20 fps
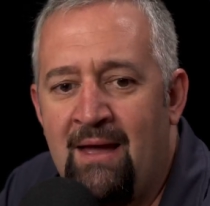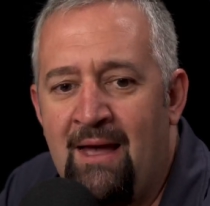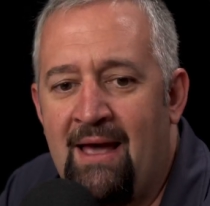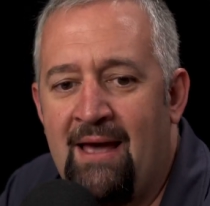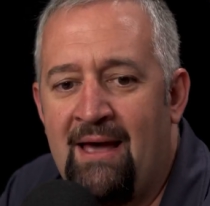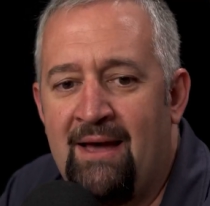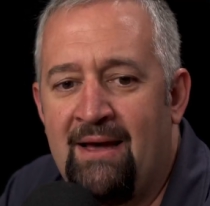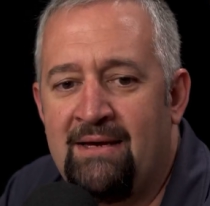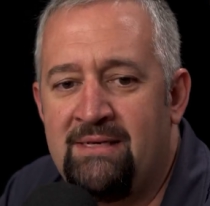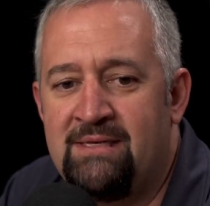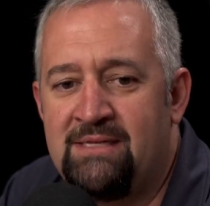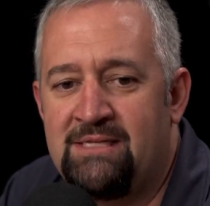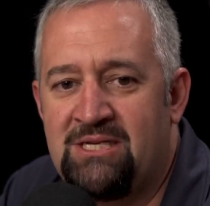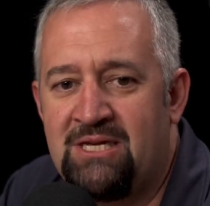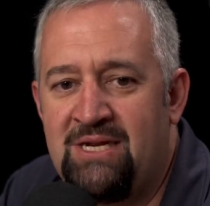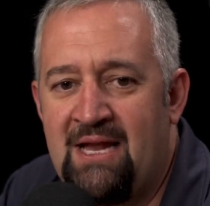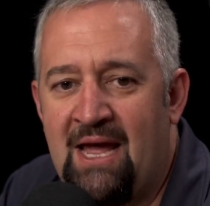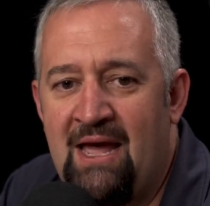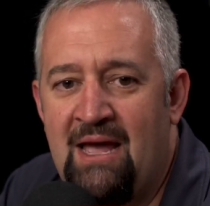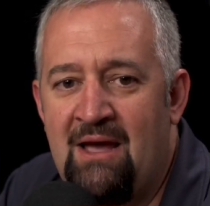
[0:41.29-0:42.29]
And
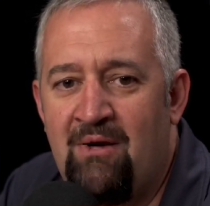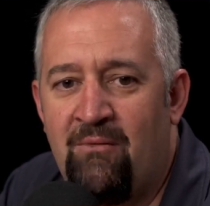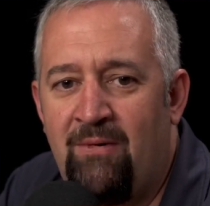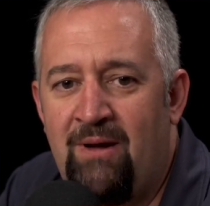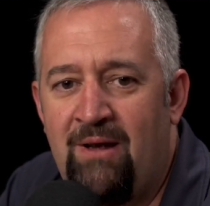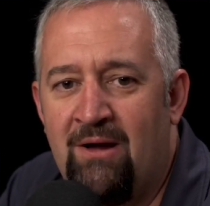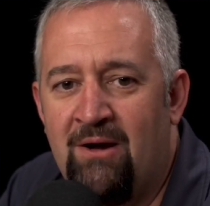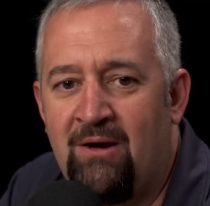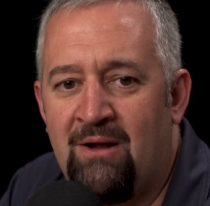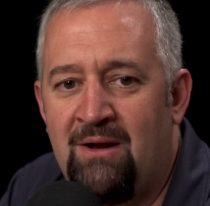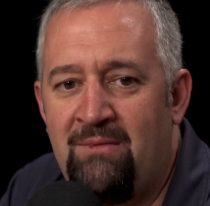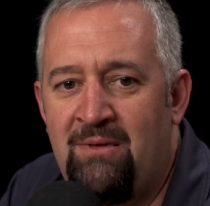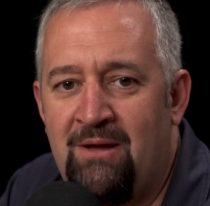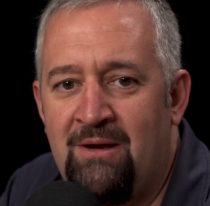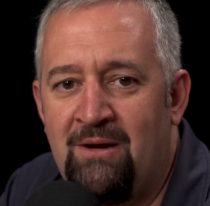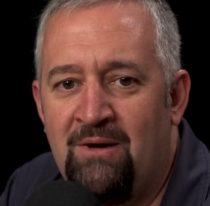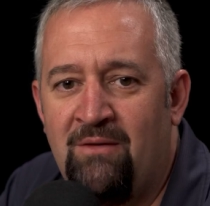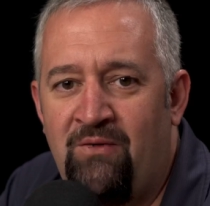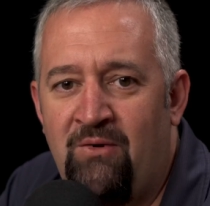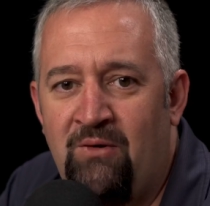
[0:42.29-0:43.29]
today we are going to
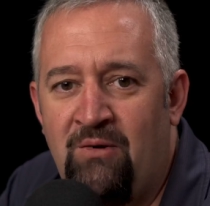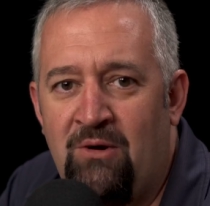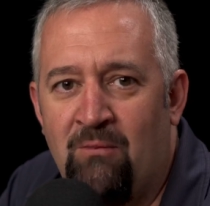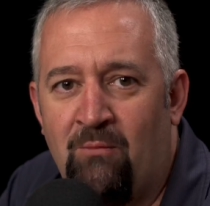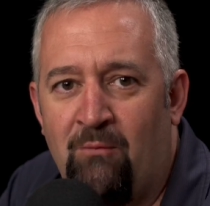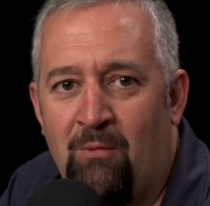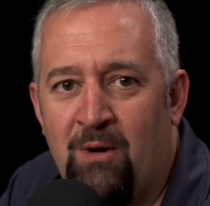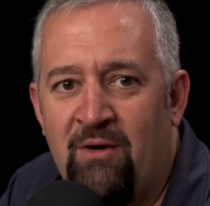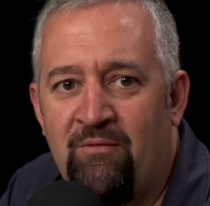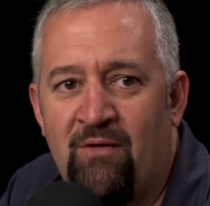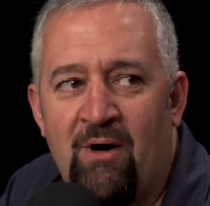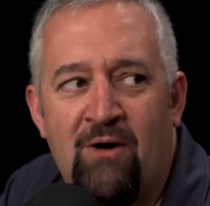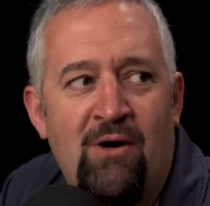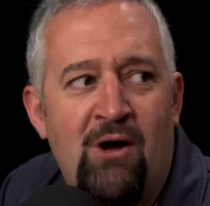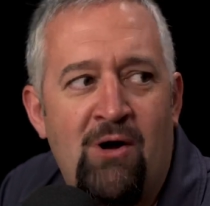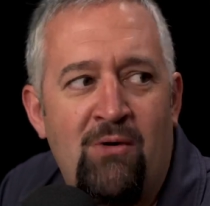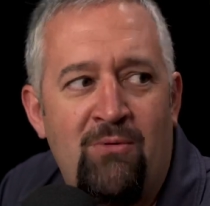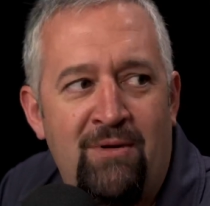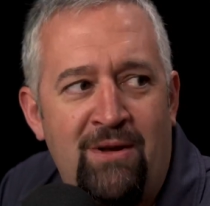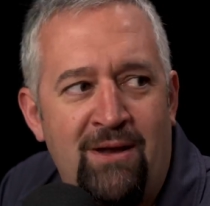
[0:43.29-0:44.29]
be interviewing one of our
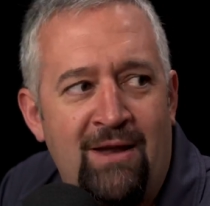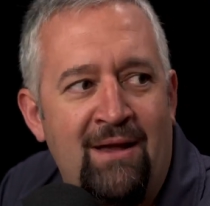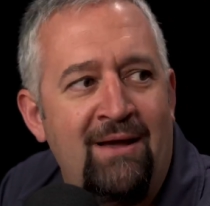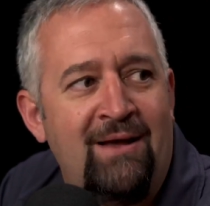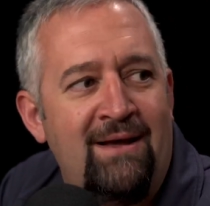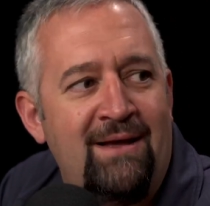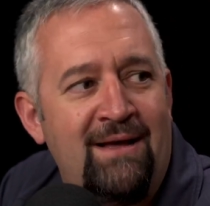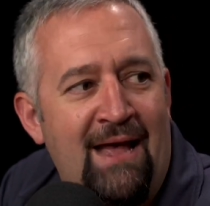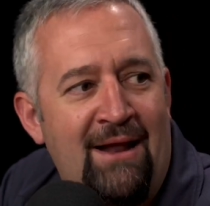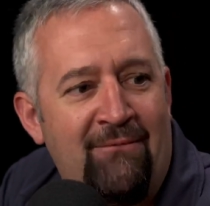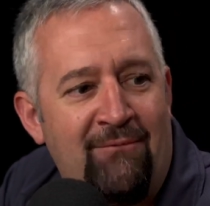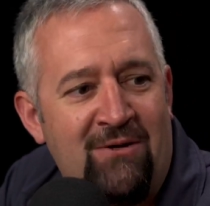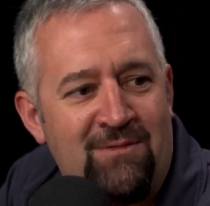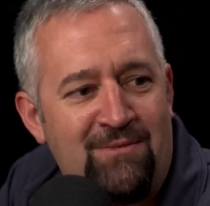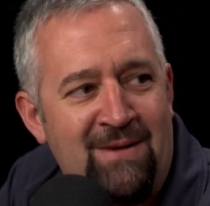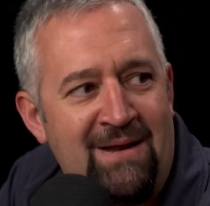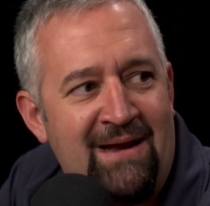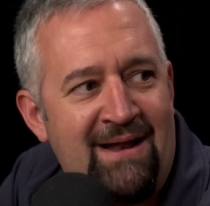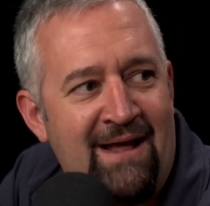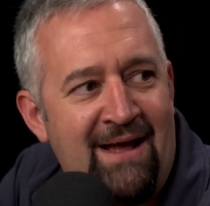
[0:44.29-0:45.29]
own. And
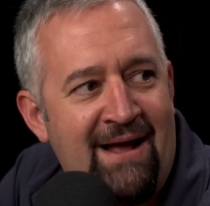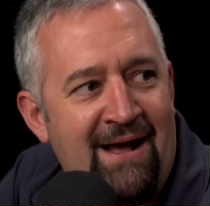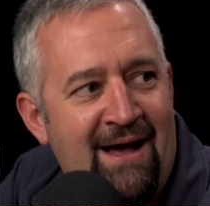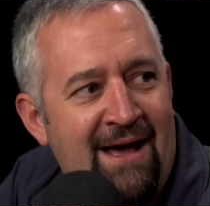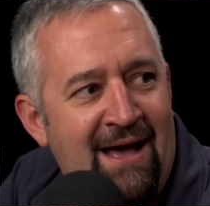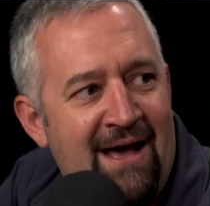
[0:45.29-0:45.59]
with me today, I